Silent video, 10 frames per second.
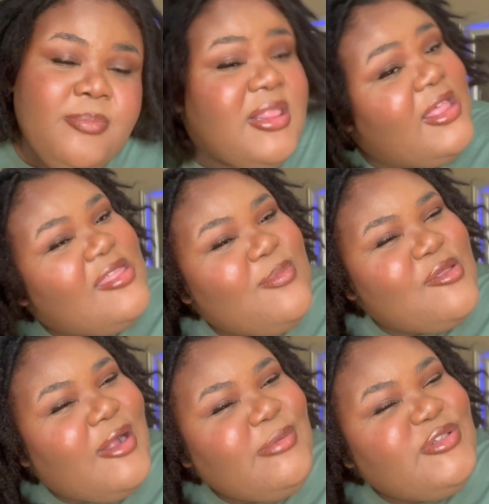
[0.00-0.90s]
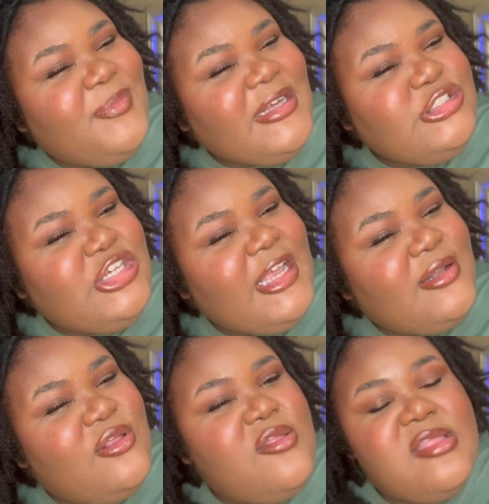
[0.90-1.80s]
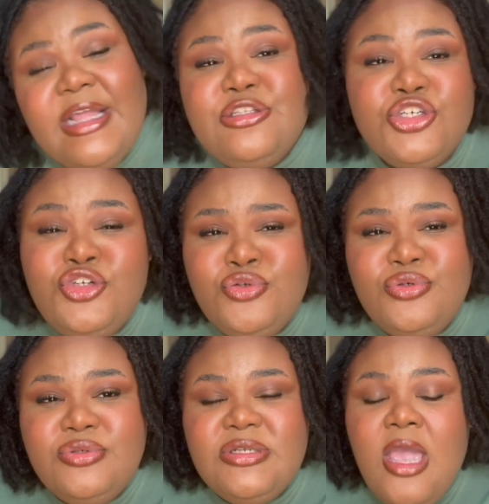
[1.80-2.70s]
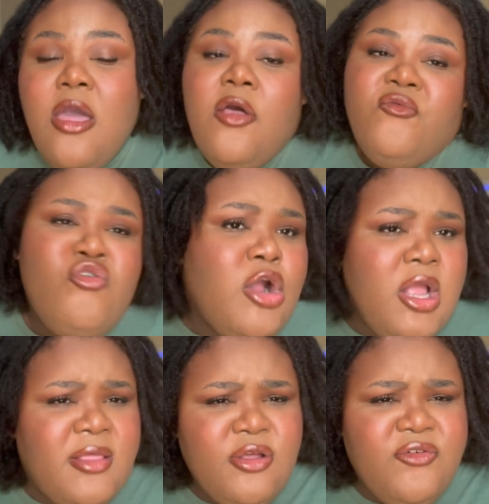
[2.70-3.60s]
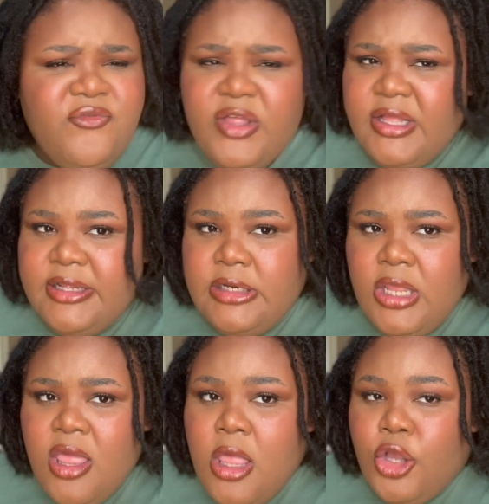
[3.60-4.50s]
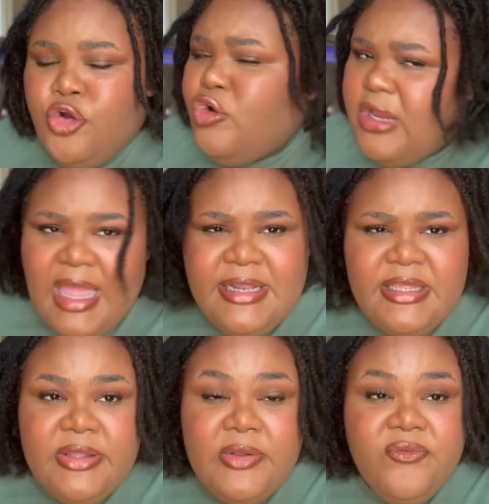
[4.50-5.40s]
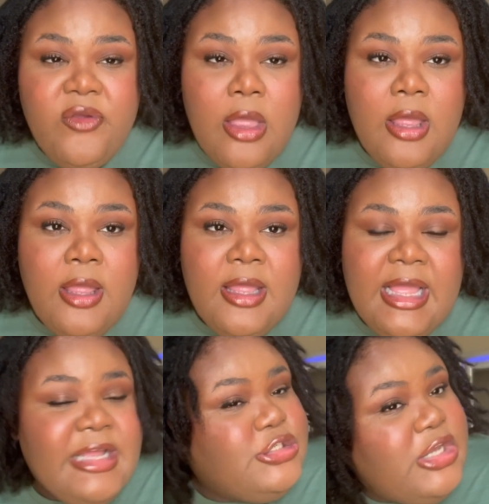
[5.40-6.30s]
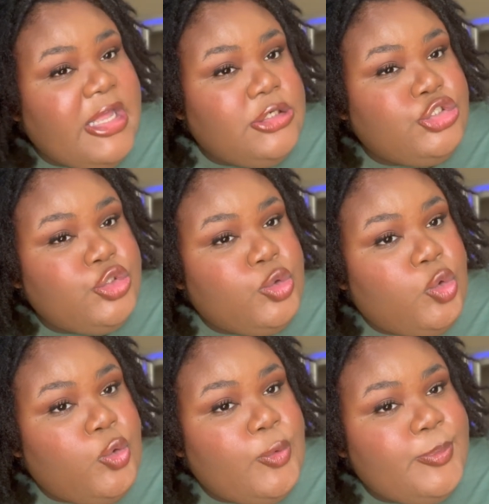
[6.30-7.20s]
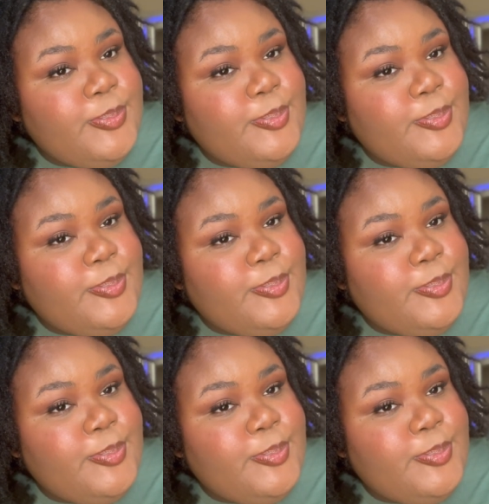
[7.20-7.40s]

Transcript: Please subscribe to my channel. Stay tuned for other fun, creative, uh, educational,